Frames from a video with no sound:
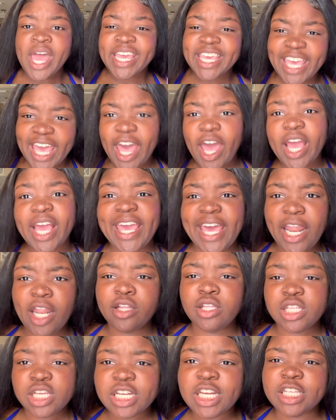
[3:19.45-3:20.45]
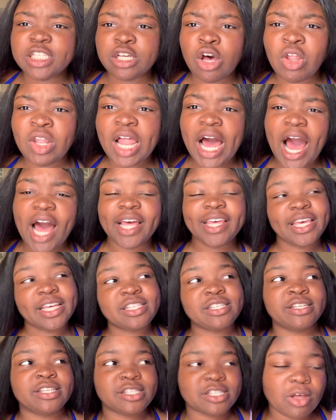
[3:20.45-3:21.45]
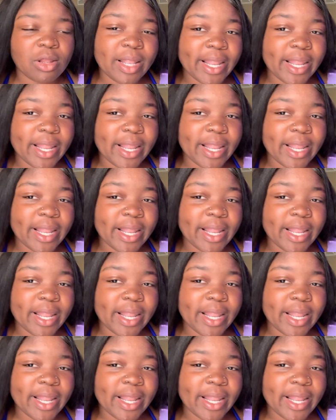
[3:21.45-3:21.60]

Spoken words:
get to the tow line, get to the tow